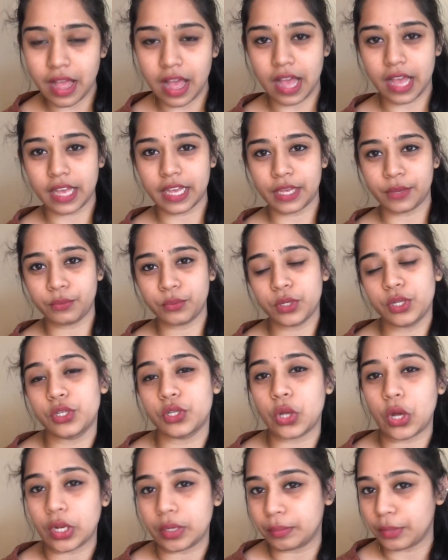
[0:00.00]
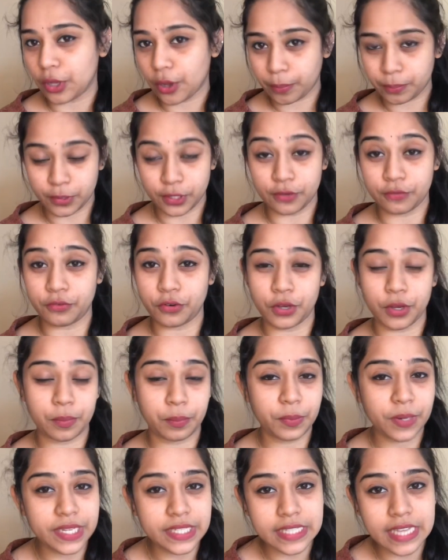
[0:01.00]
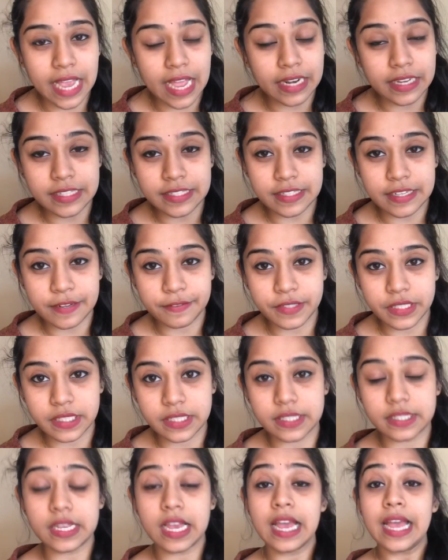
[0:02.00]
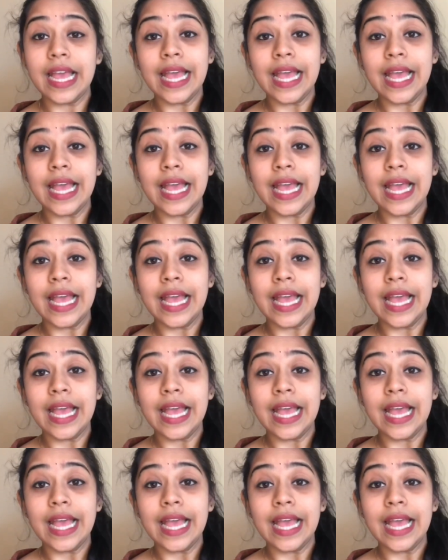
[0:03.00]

I will not be opting for your pre-scanning services.